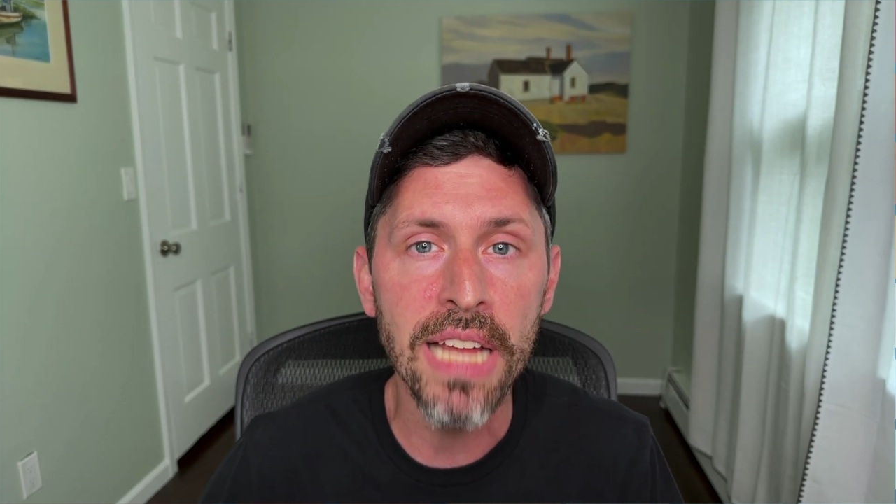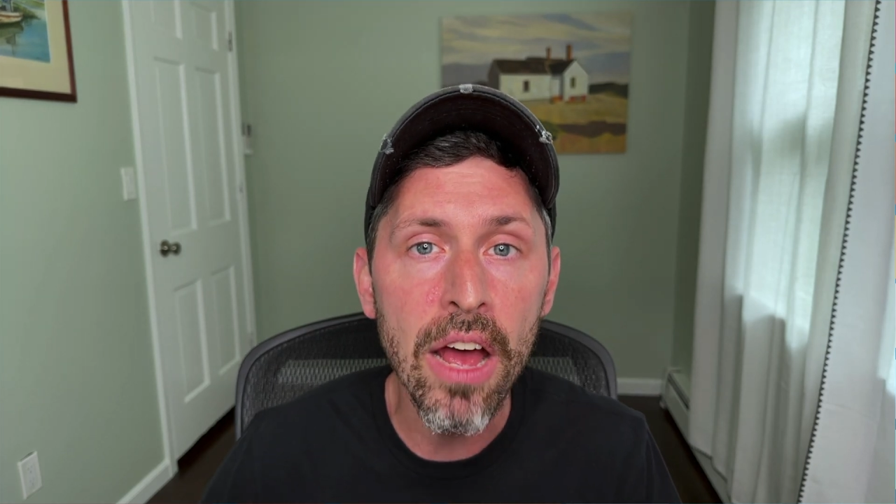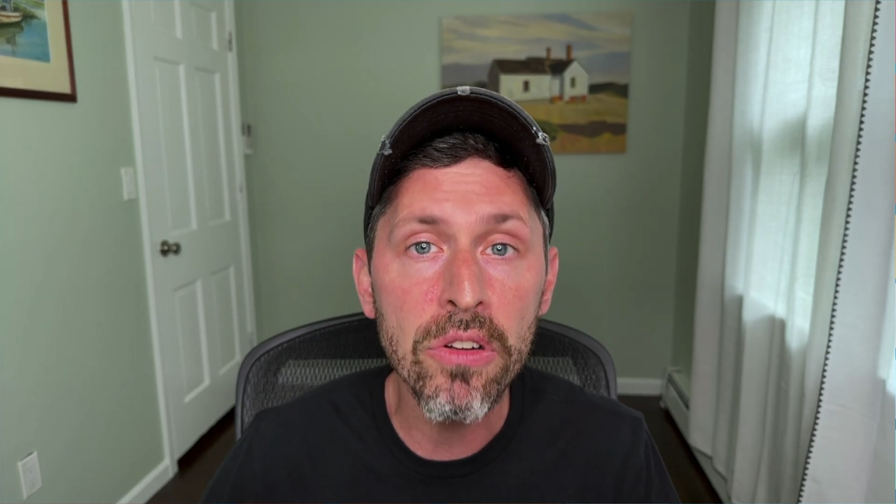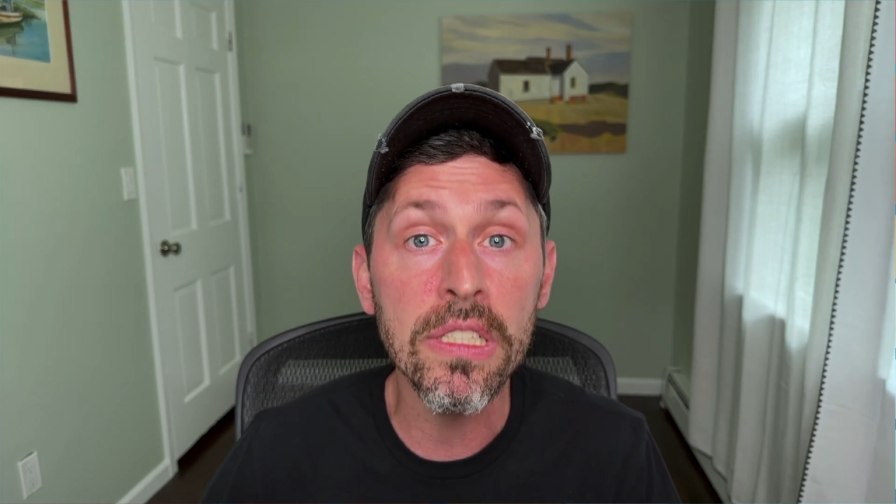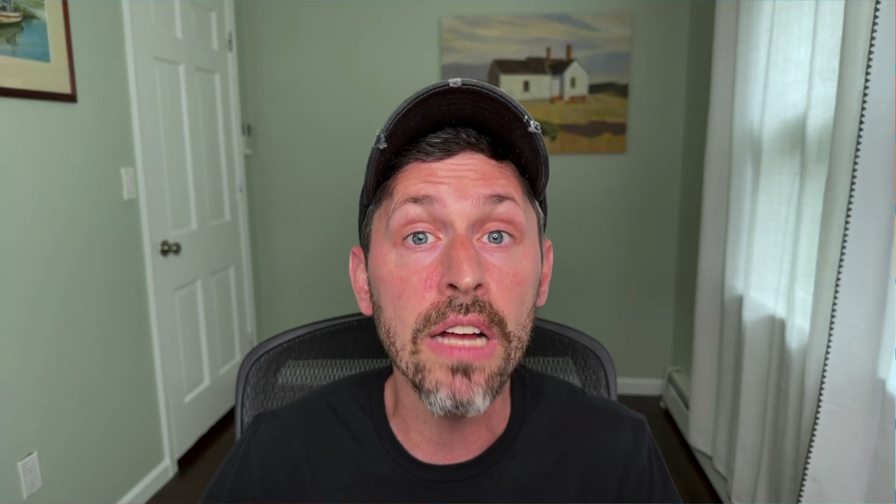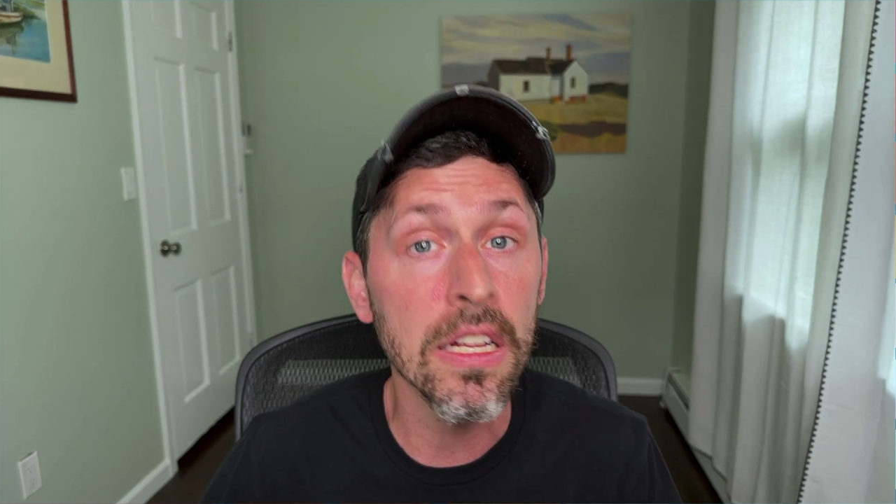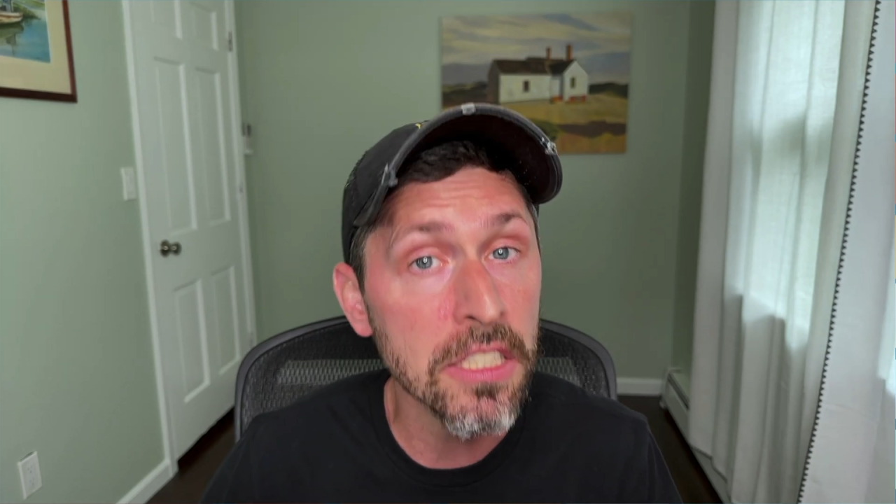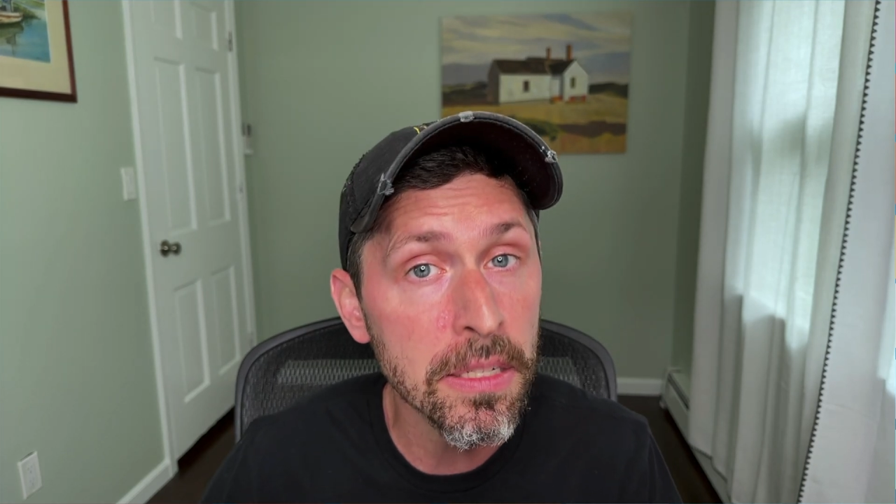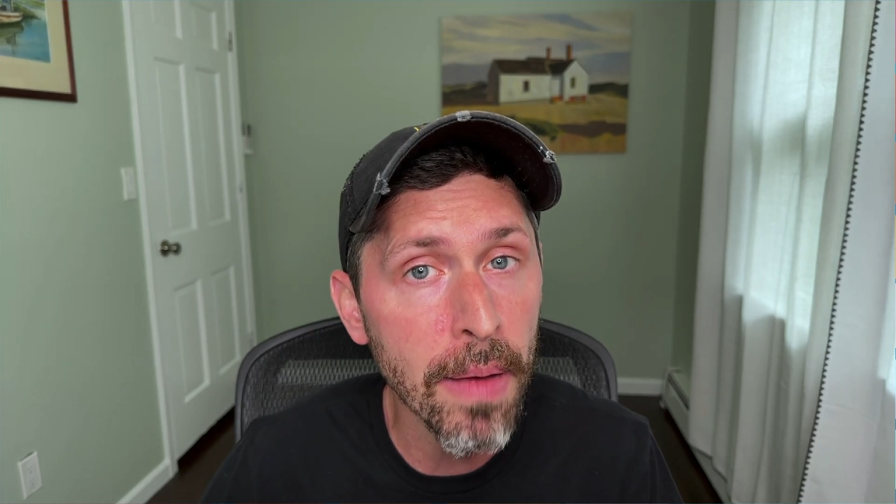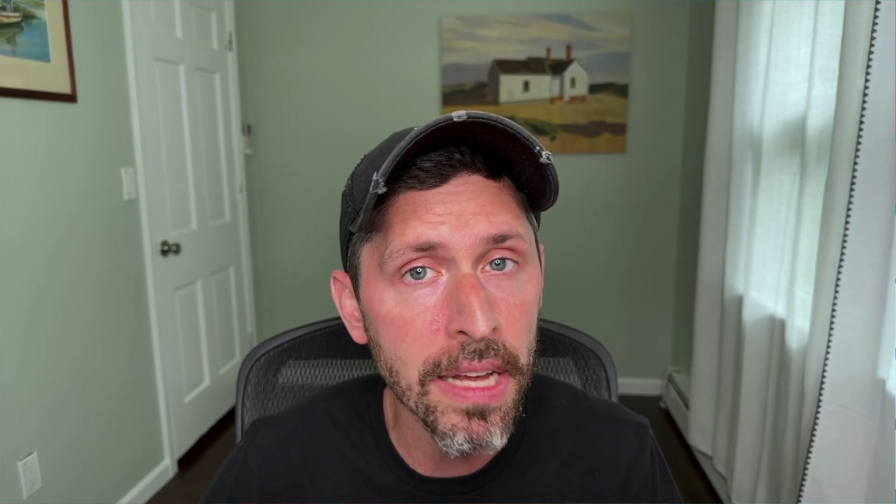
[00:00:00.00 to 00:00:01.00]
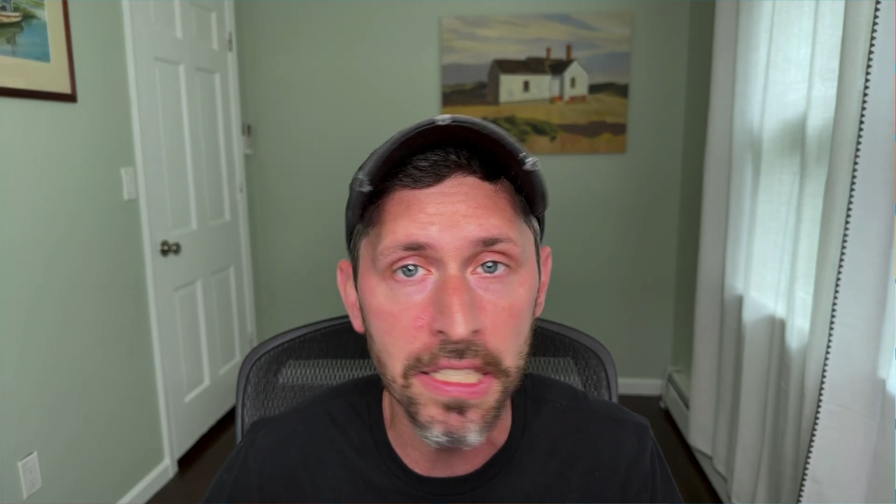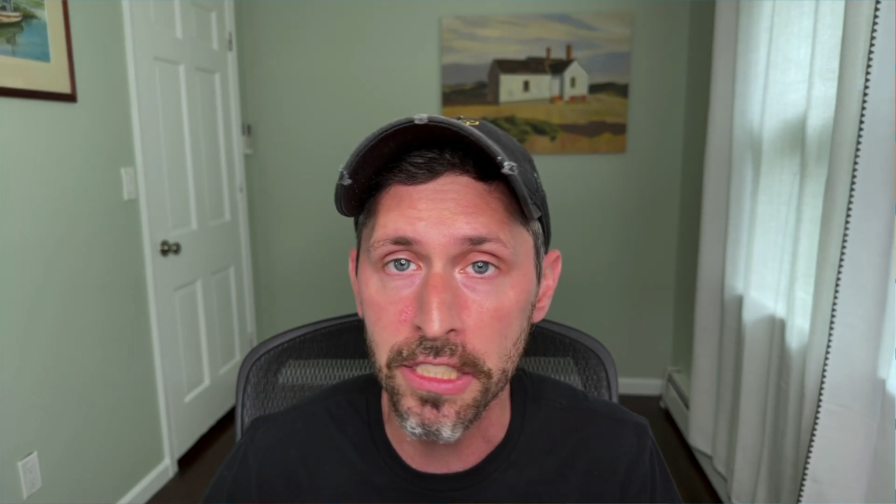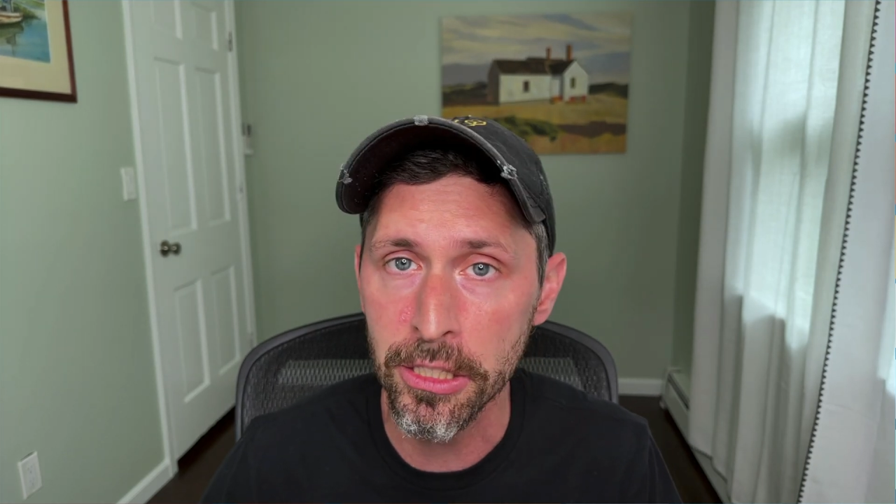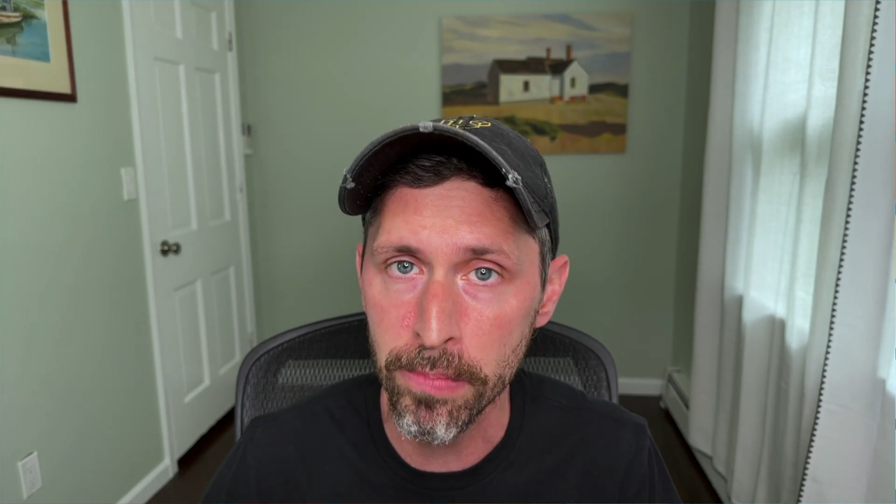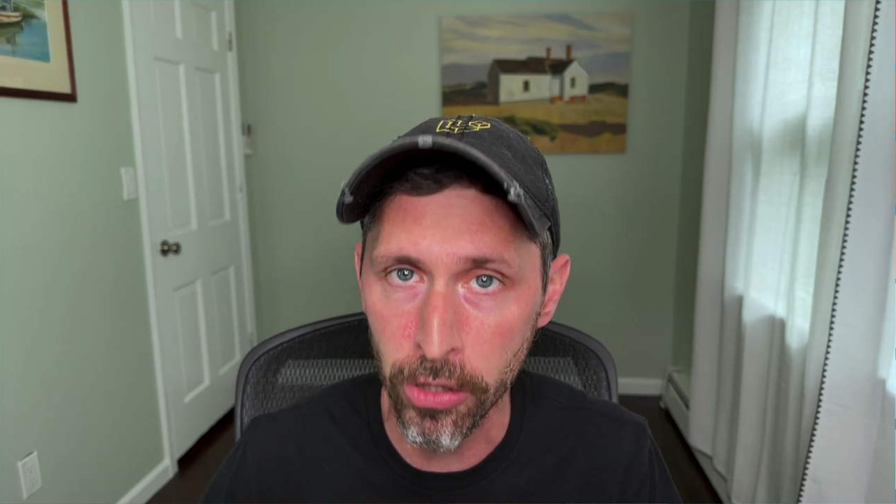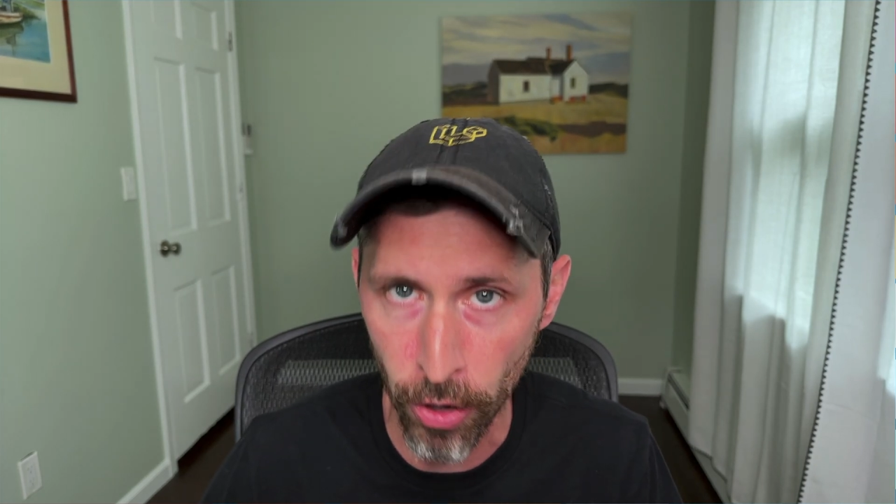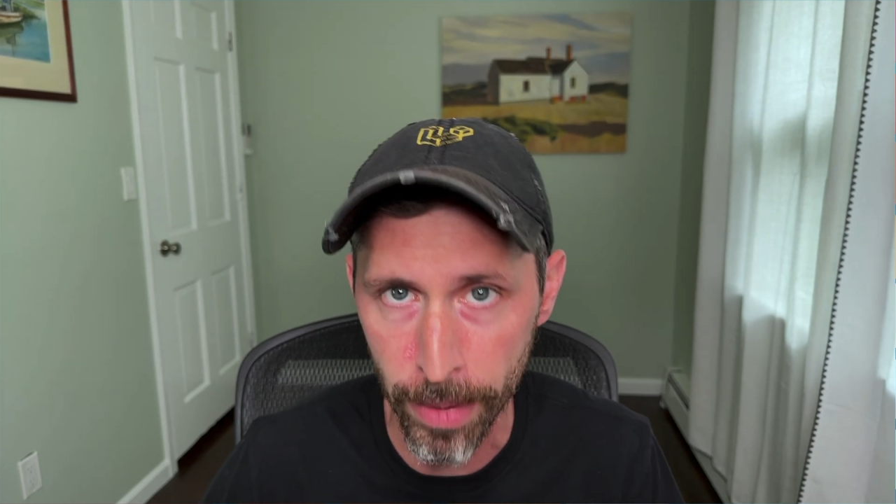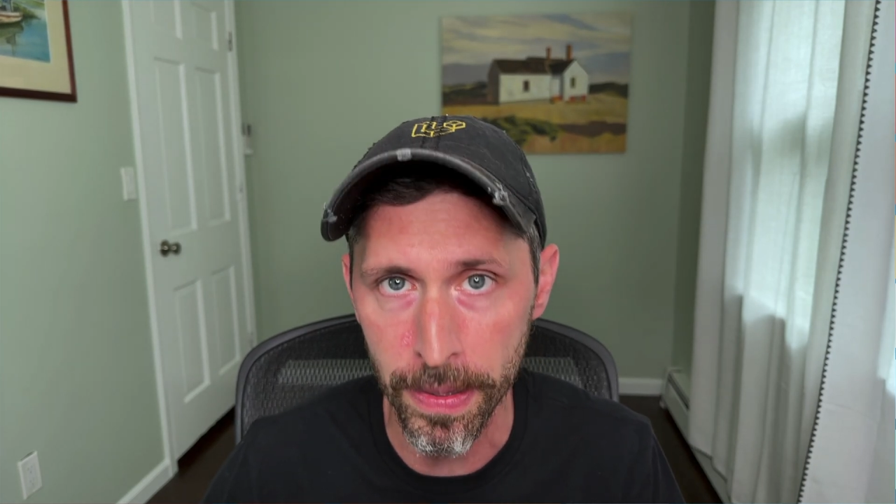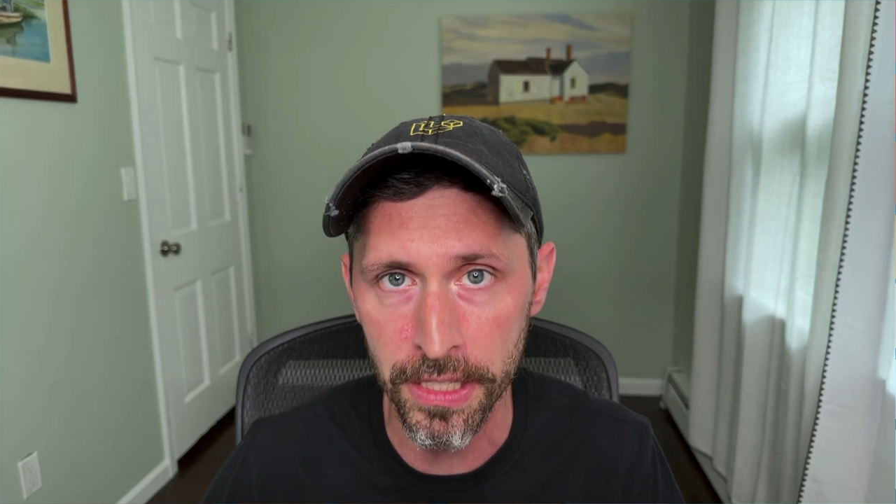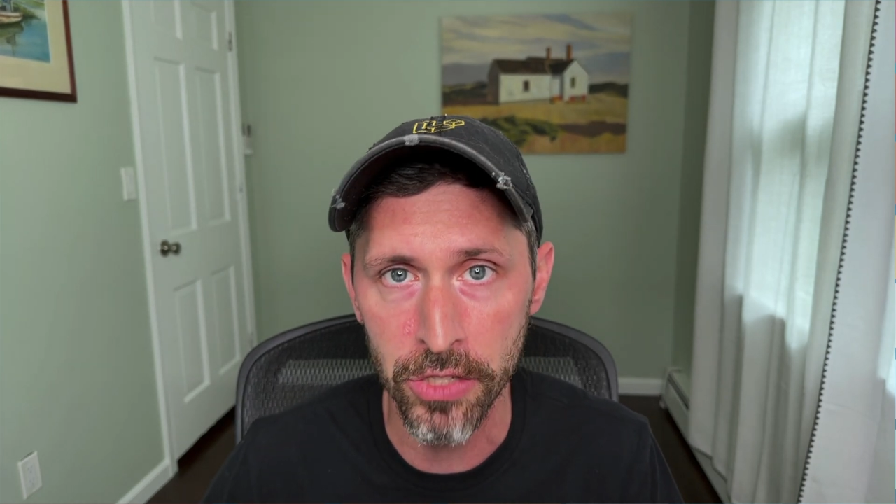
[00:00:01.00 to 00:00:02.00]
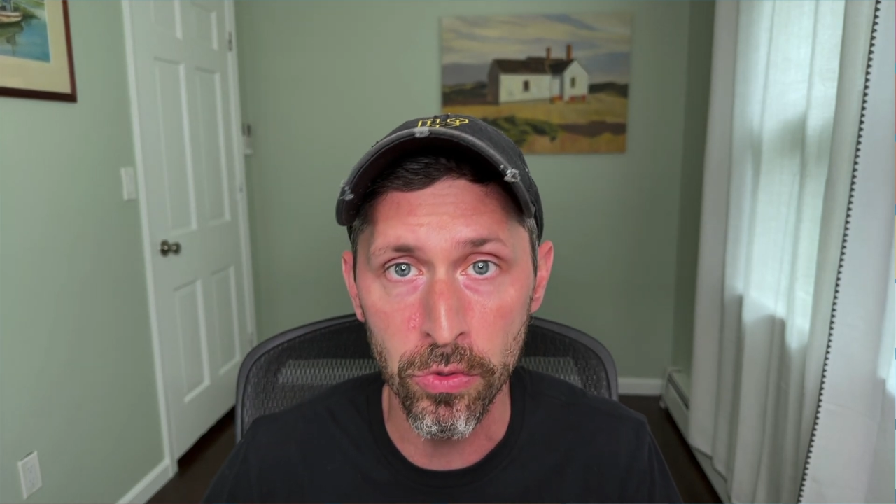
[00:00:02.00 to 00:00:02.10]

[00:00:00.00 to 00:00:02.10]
how to customize deployments.